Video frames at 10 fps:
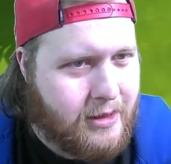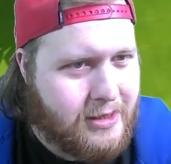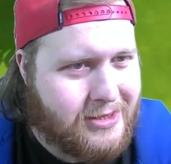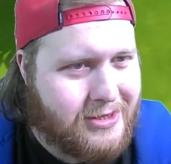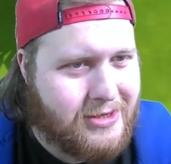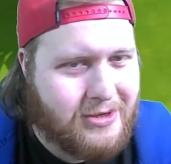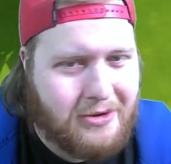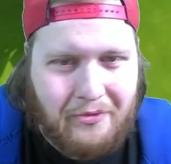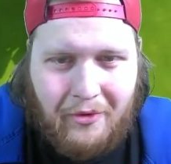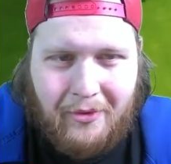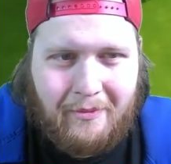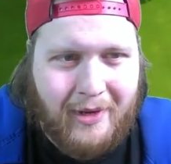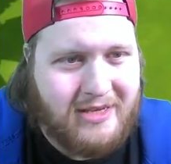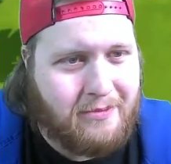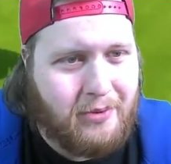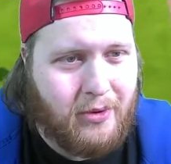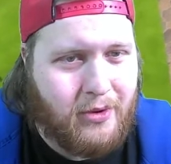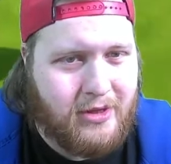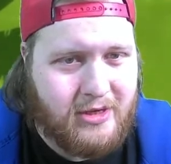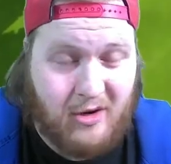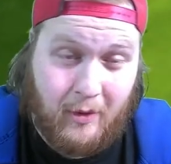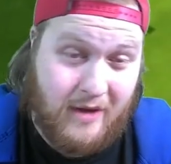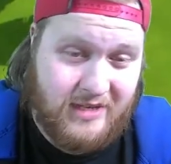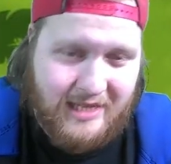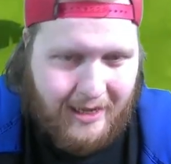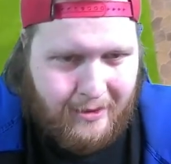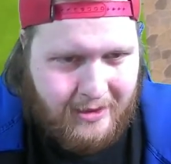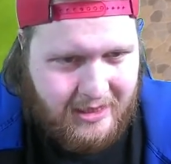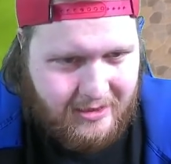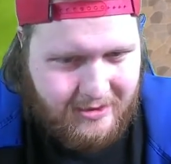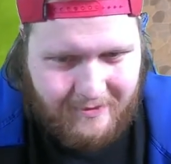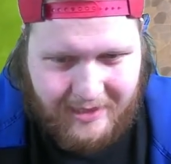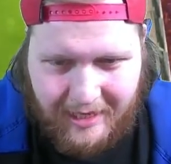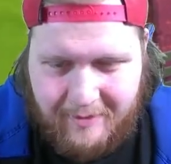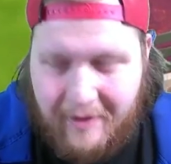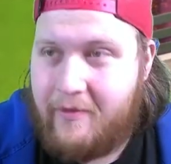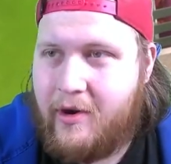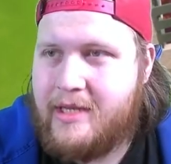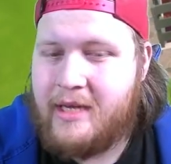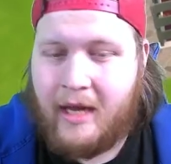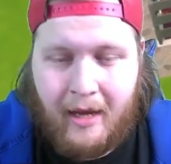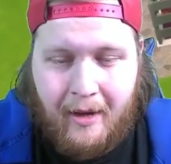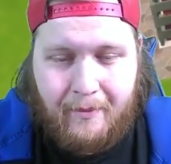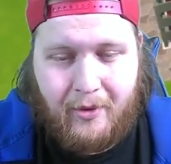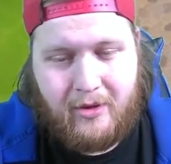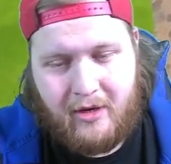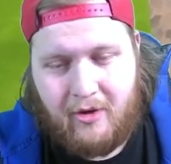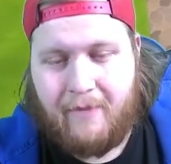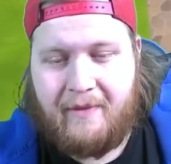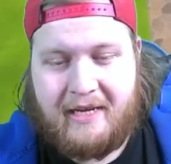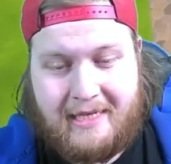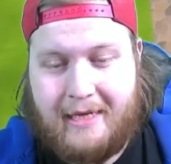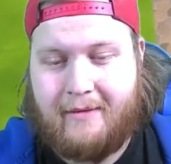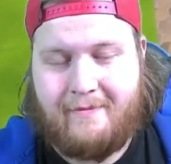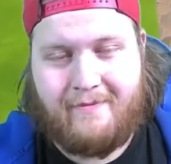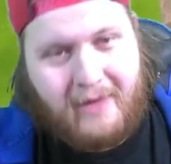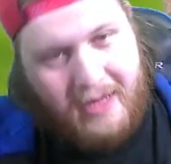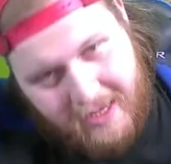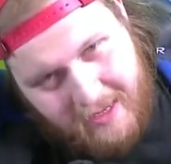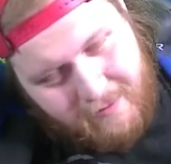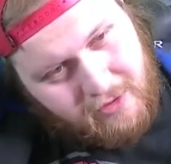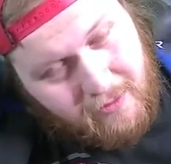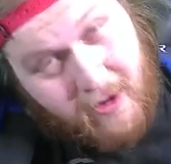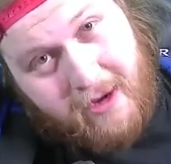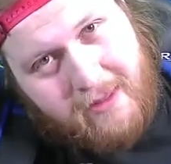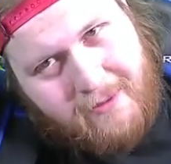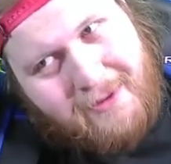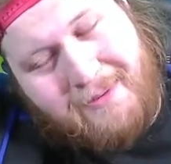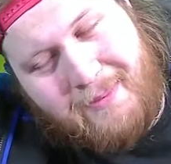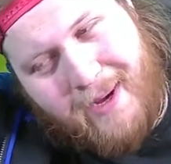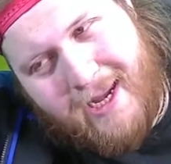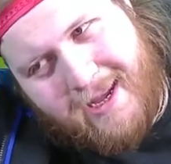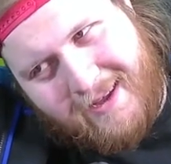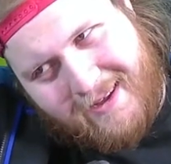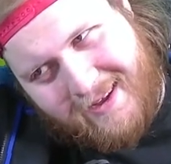She's just going to run past the pool. She's going to wave at death as he takes my friends. But, you know, that's it. But don't worry, they will be back.